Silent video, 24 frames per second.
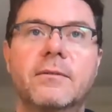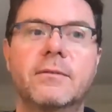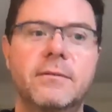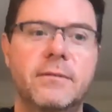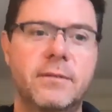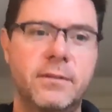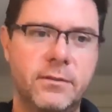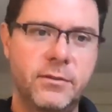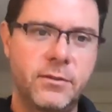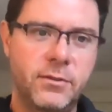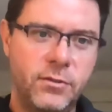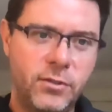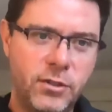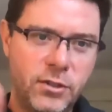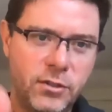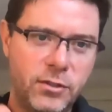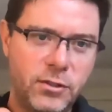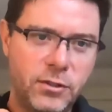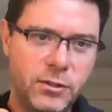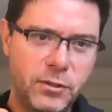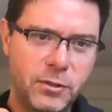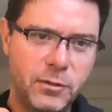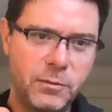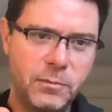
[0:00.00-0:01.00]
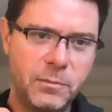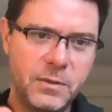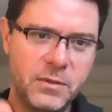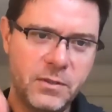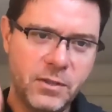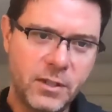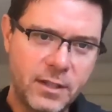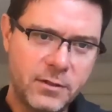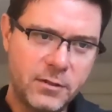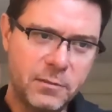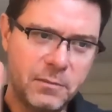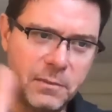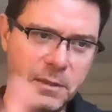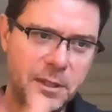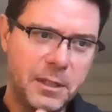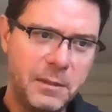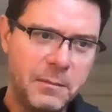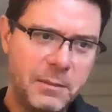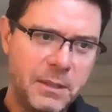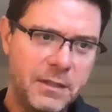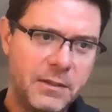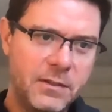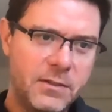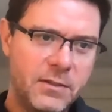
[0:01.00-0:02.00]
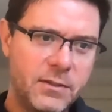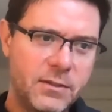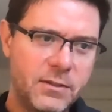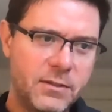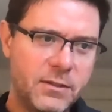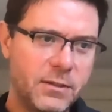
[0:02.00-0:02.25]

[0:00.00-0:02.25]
There's a system, it's got some limits.